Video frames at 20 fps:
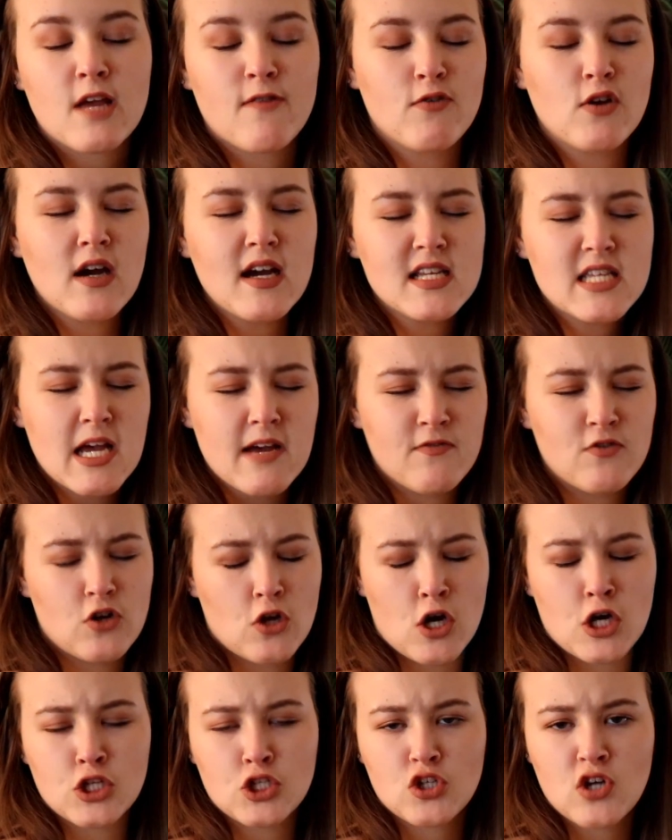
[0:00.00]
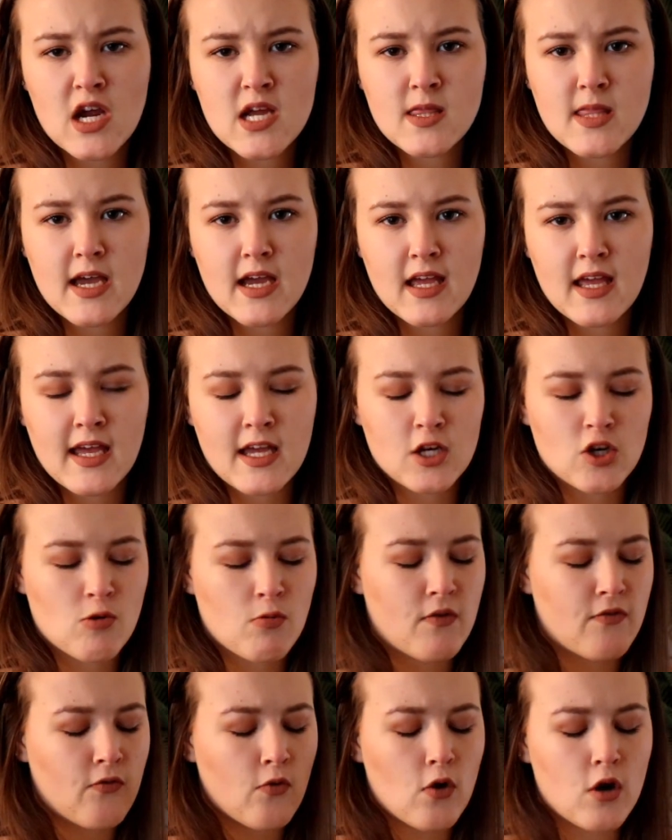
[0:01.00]
If you guys have not tried that
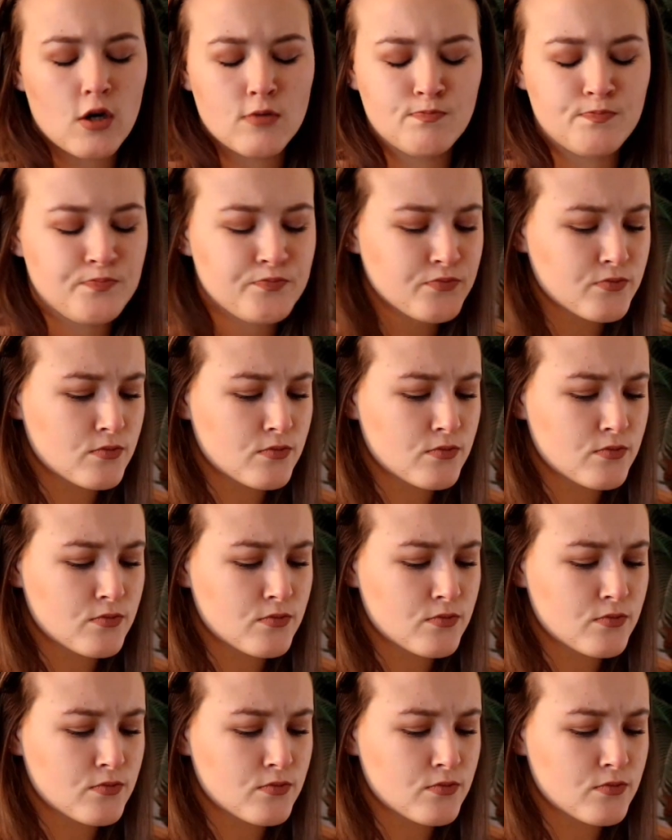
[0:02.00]
candle before,